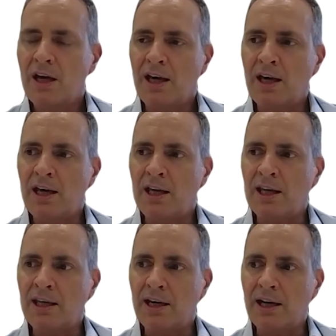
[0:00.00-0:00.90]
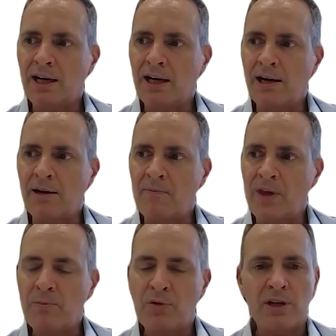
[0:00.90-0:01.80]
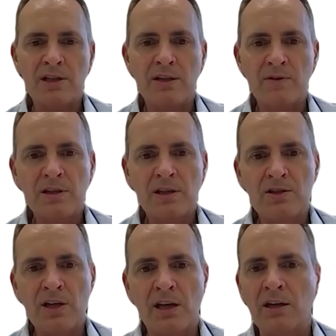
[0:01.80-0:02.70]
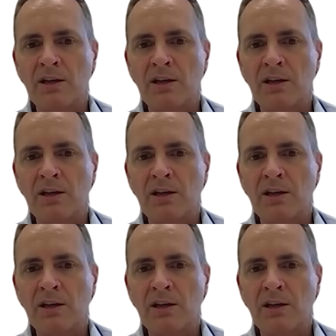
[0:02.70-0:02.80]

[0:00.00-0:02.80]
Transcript: a productivity agenda.